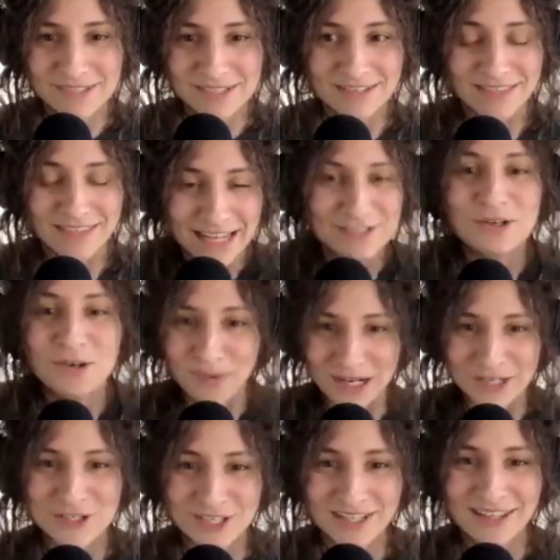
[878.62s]
That's a
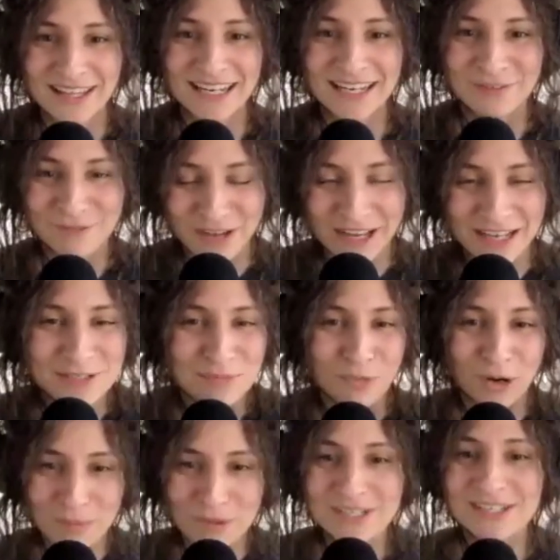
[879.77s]
question that invites
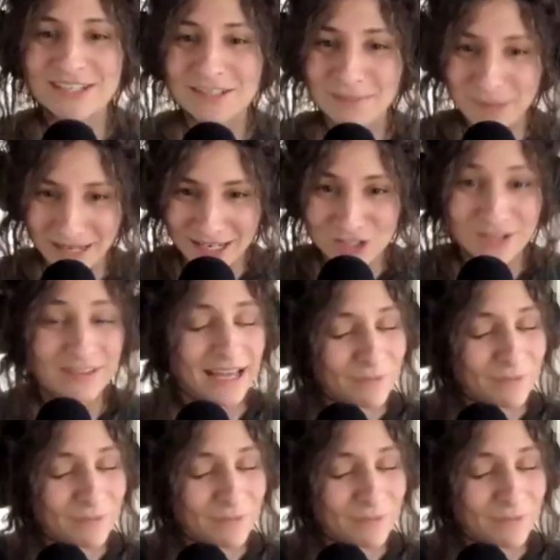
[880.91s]
more participation.